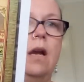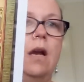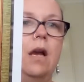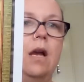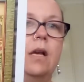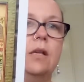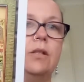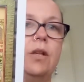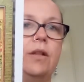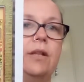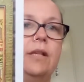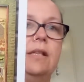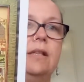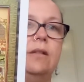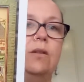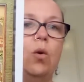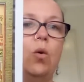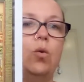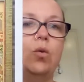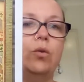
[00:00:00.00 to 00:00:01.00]
so this
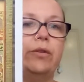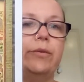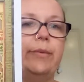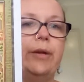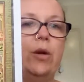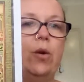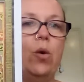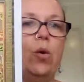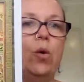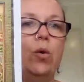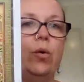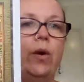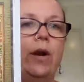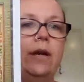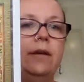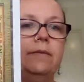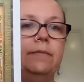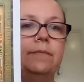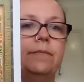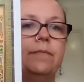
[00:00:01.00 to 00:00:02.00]
is Autumn at Hawk Run.
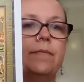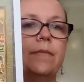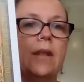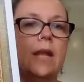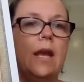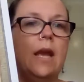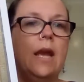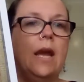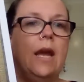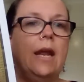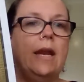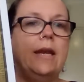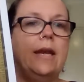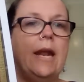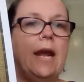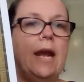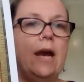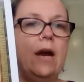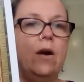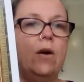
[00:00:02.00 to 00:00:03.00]

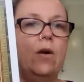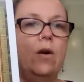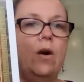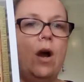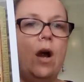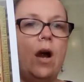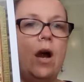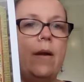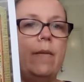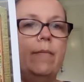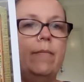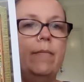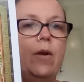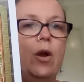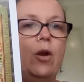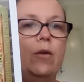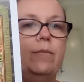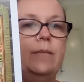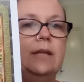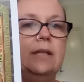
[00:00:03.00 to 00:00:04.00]
Now I'm
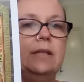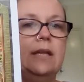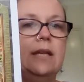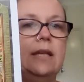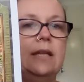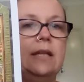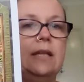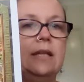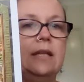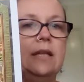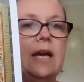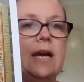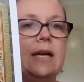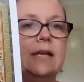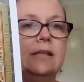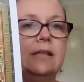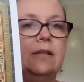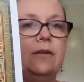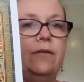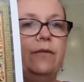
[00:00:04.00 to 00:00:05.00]
omitting the
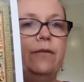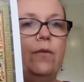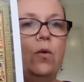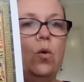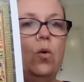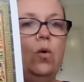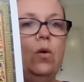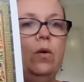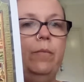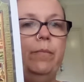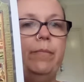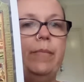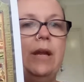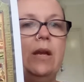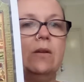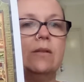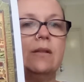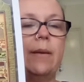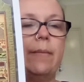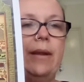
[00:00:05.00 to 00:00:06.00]
last 4
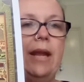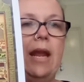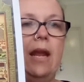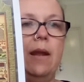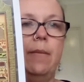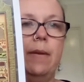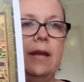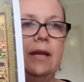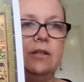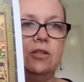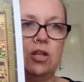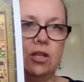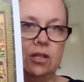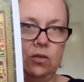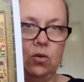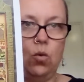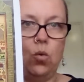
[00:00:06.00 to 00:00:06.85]
because I'm keeping it just